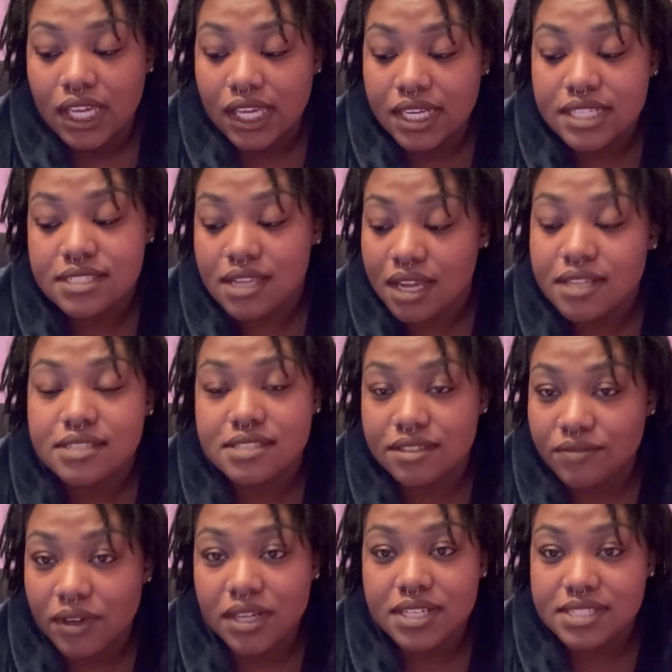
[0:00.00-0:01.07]
And it's honestly
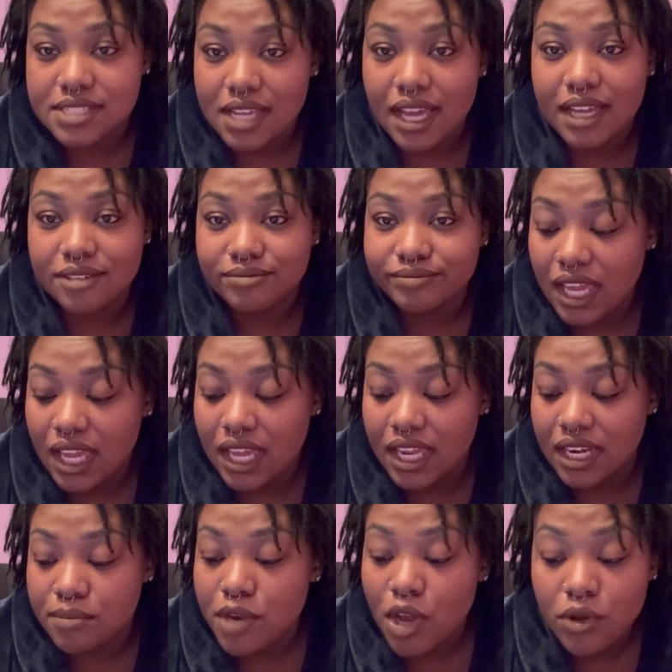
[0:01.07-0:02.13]
very sad.
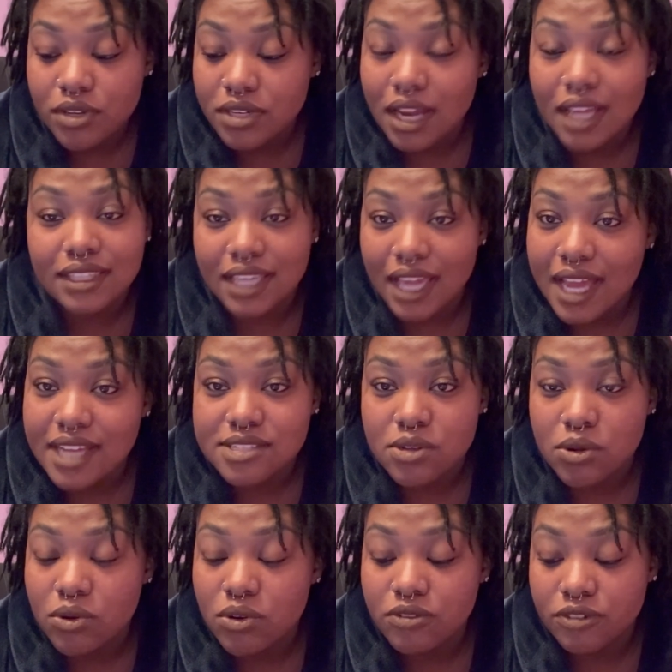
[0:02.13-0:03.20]
And no, you're not the
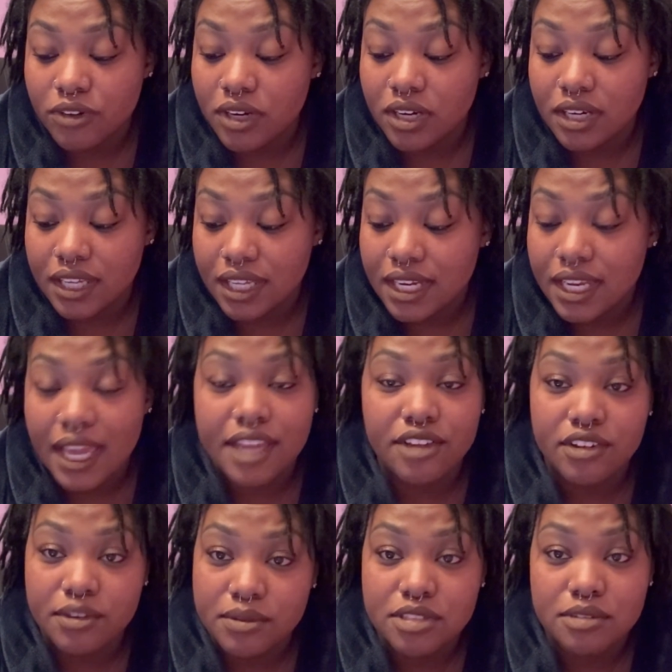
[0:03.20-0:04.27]
asshole for getting
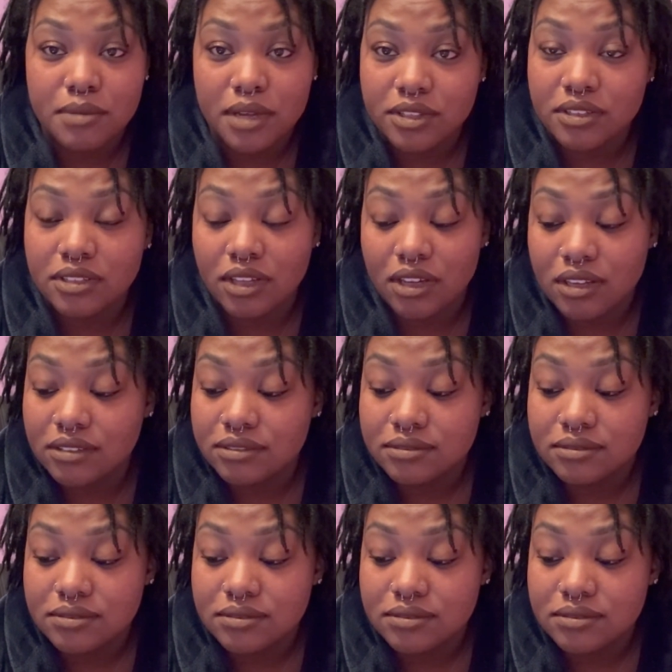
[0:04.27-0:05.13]
angry with your mother-in-law.